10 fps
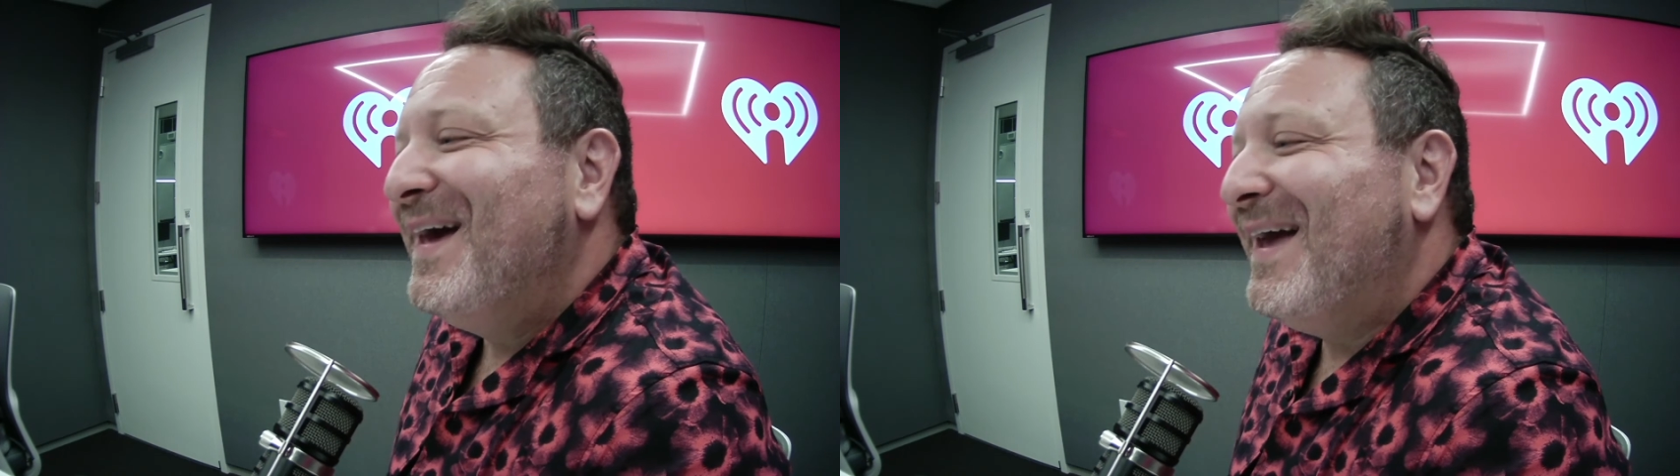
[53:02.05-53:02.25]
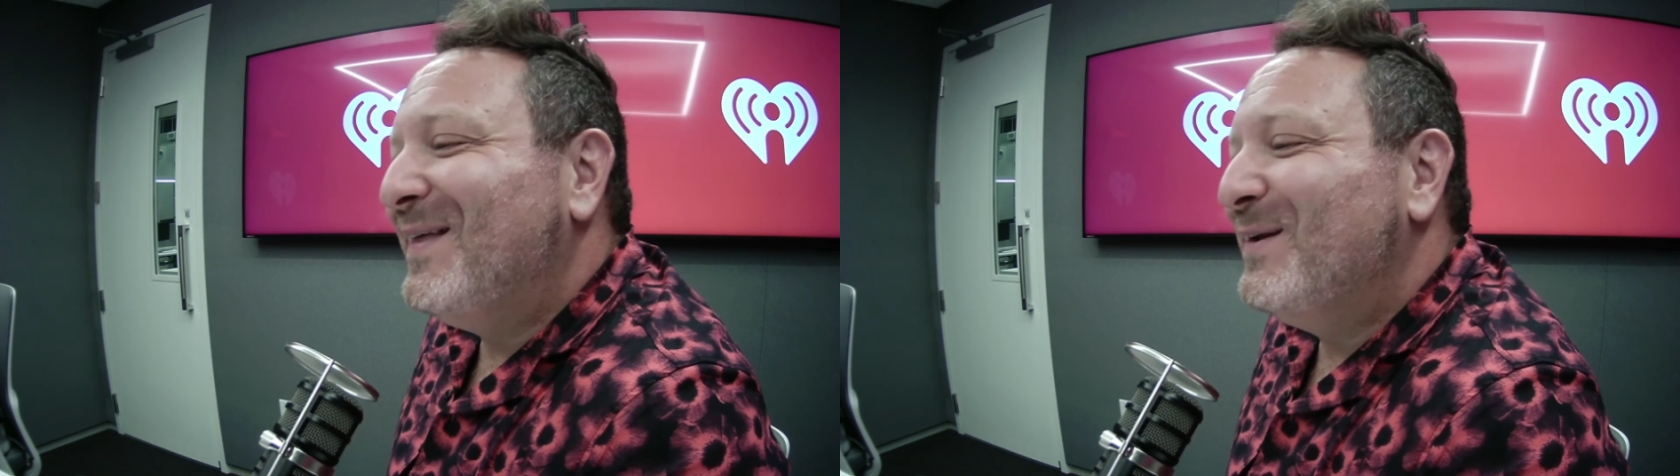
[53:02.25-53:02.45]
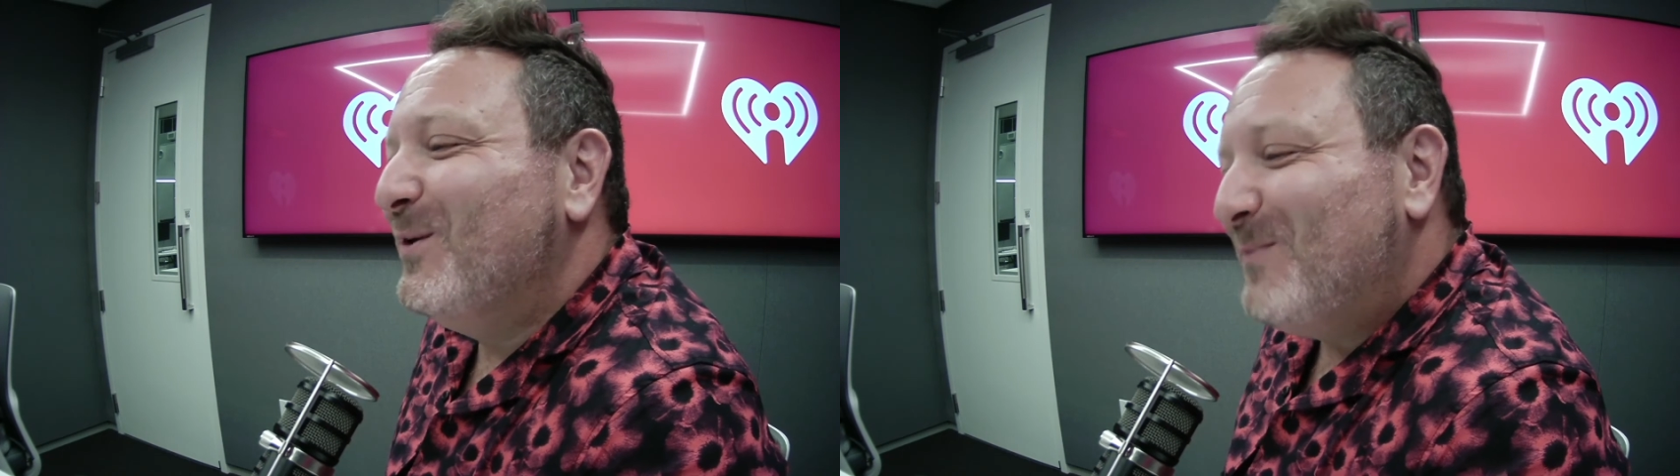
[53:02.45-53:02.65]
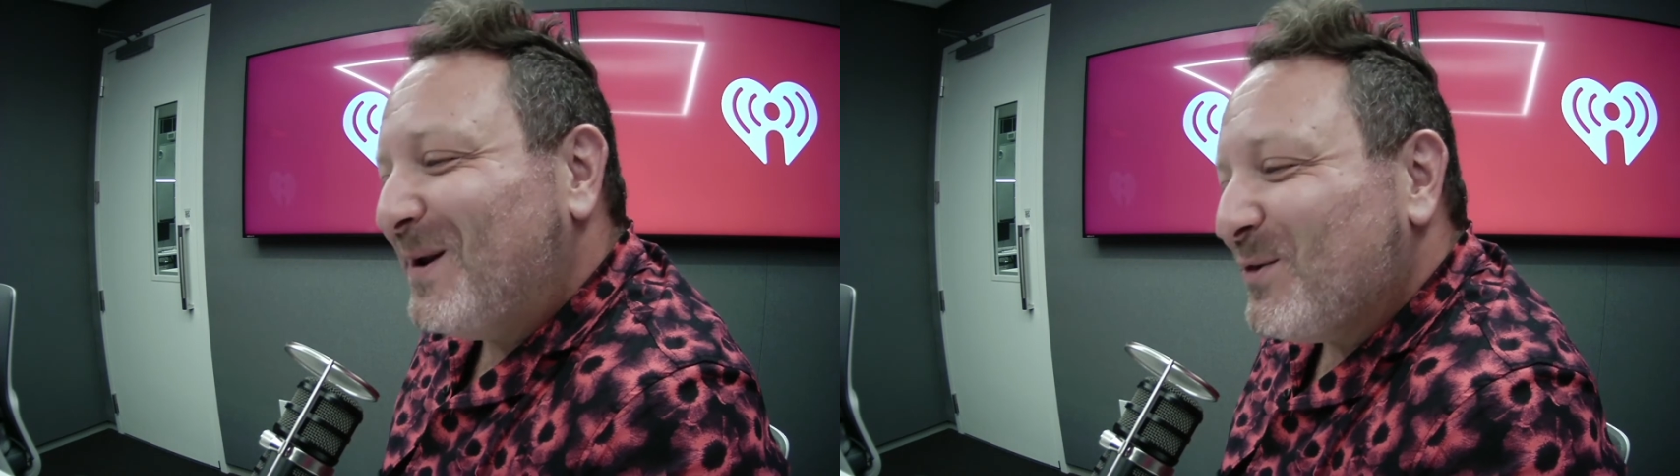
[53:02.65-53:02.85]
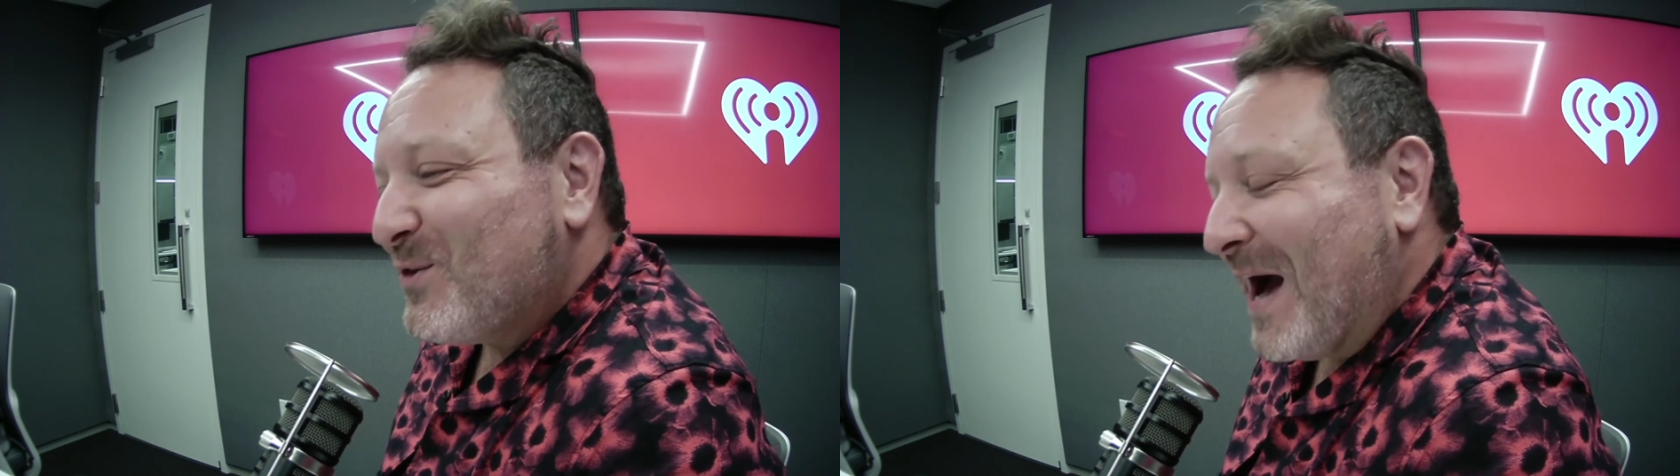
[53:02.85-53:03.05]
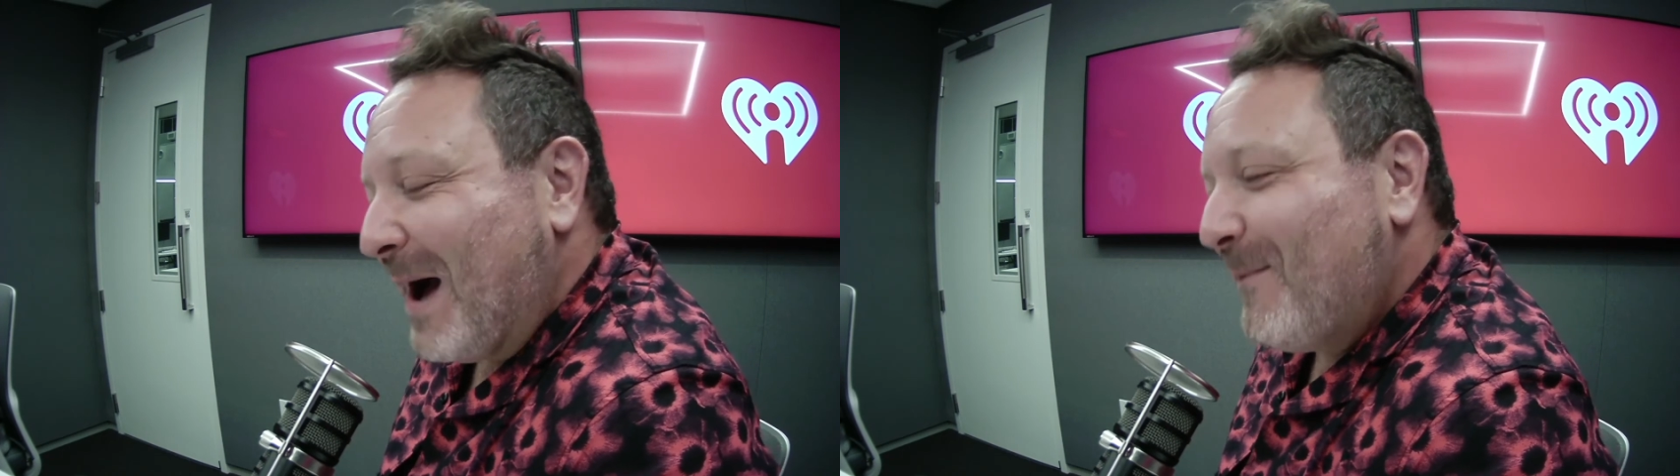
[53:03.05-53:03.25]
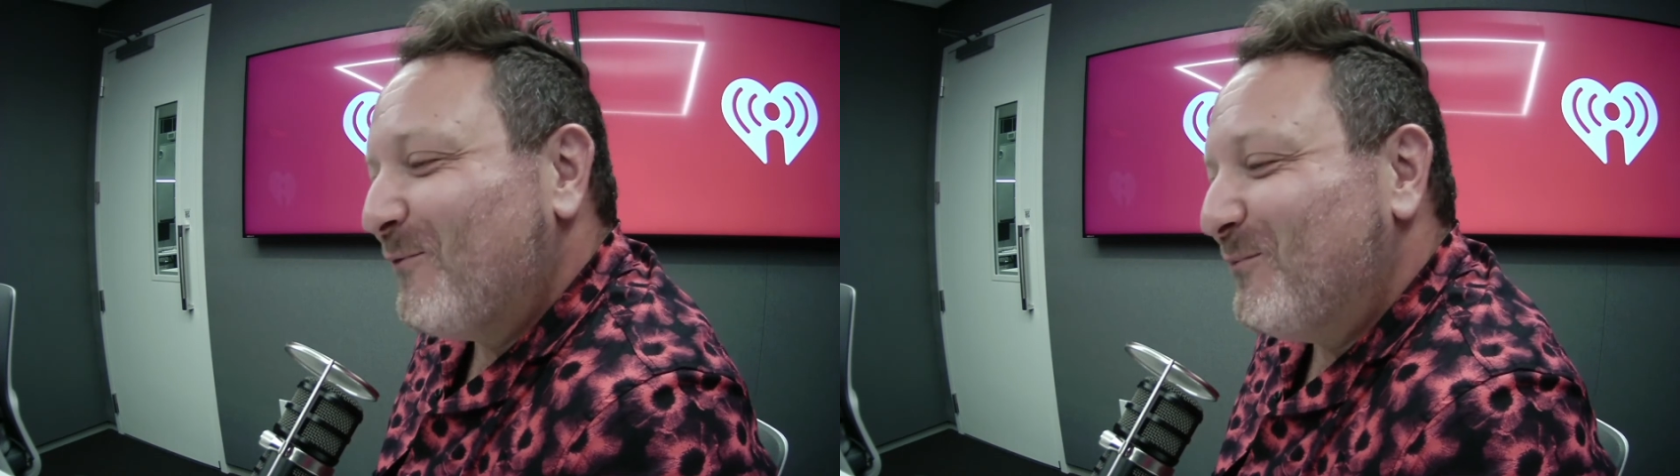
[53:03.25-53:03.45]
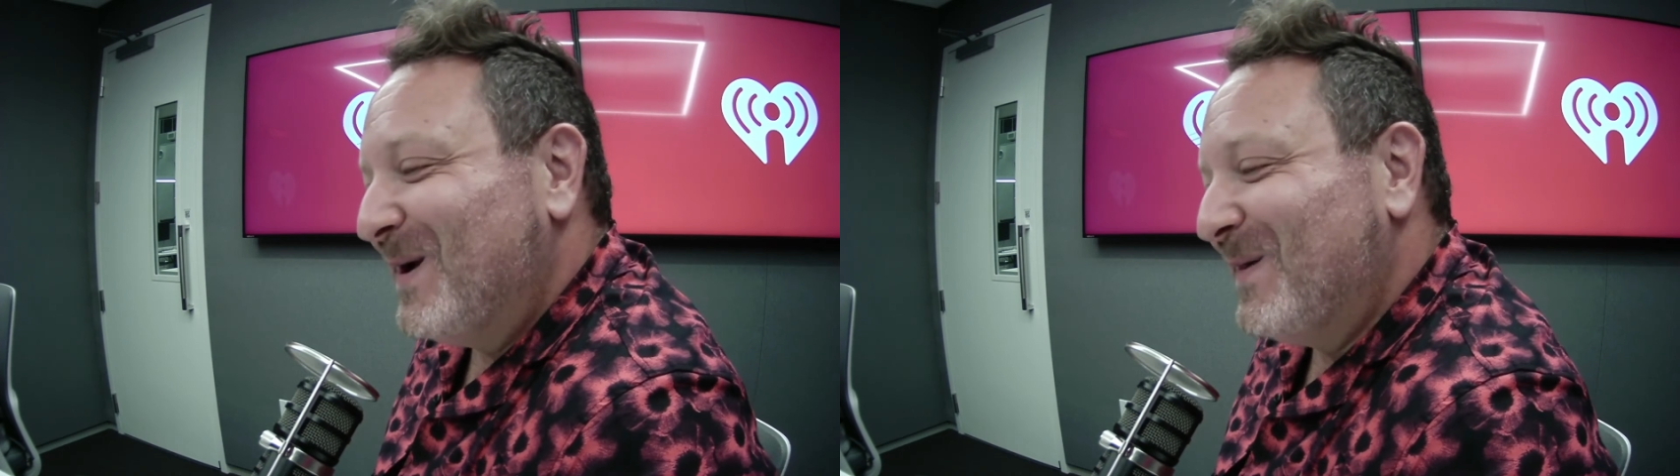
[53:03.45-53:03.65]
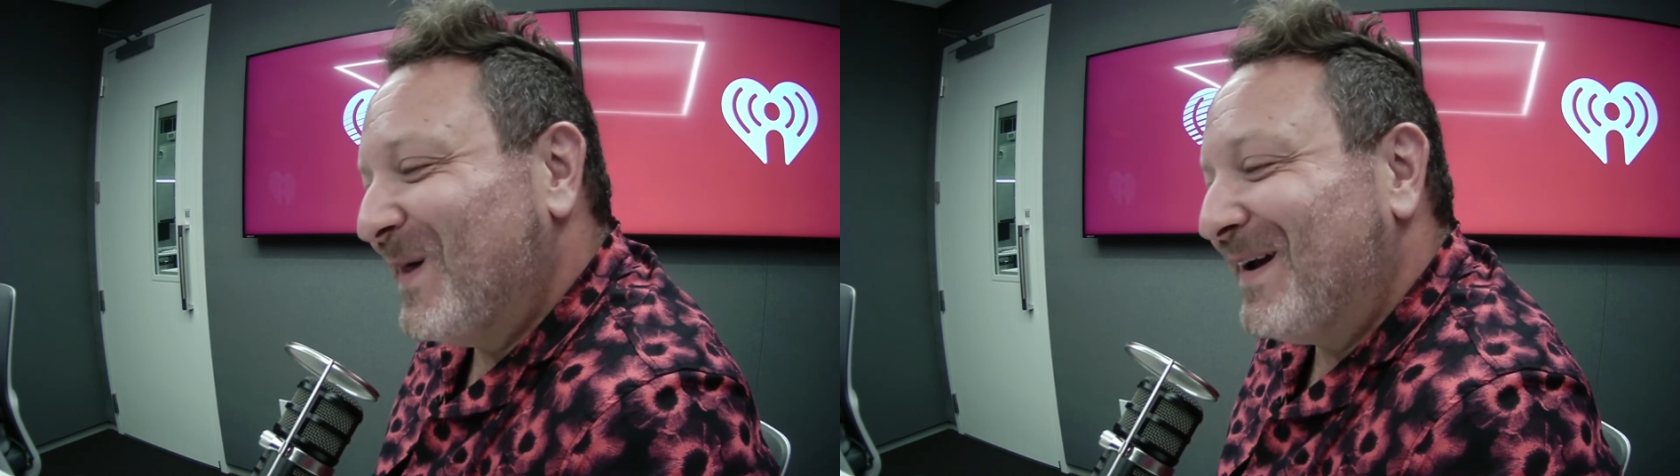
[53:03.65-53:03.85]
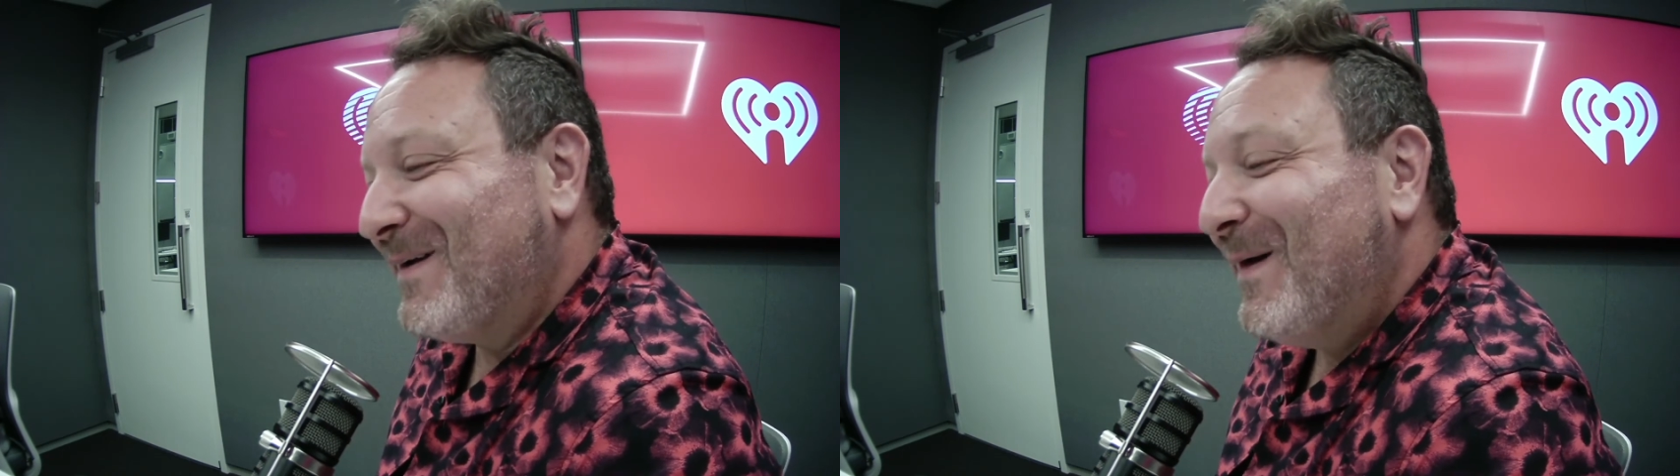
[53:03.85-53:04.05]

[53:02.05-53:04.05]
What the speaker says: do a better job of being like,